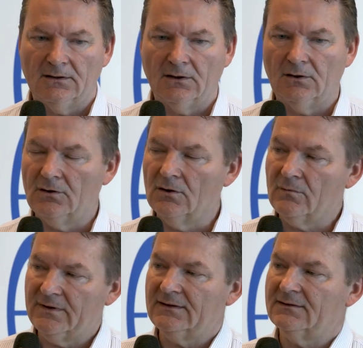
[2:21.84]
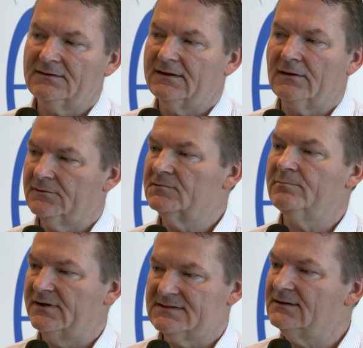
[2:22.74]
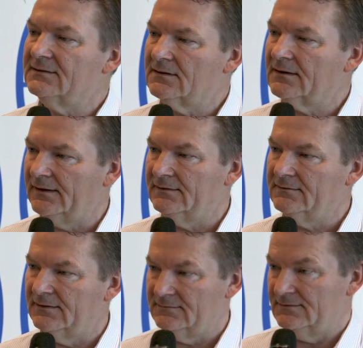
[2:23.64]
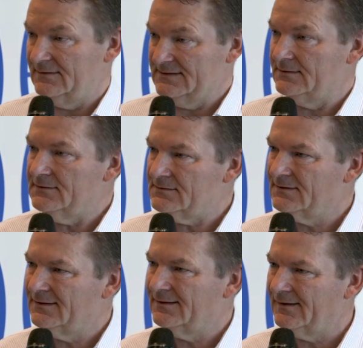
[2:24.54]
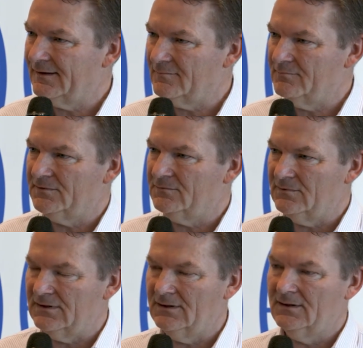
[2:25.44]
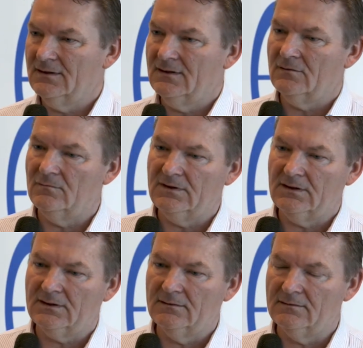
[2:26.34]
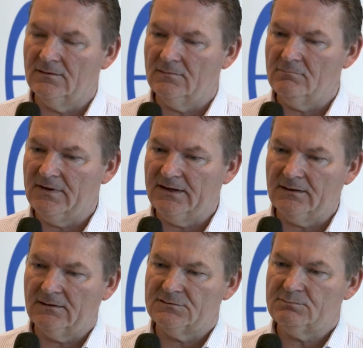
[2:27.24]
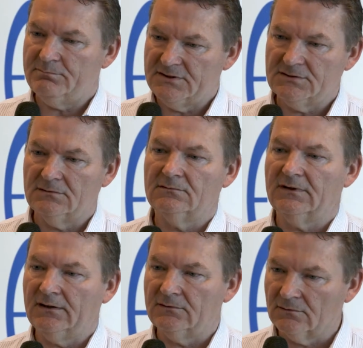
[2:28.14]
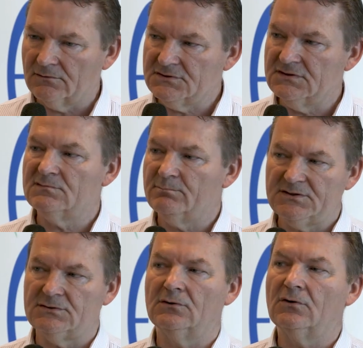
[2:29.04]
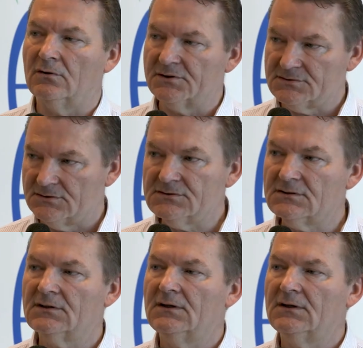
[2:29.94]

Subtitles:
allowing that they are not present in the lessons, but we make special technology, special courses.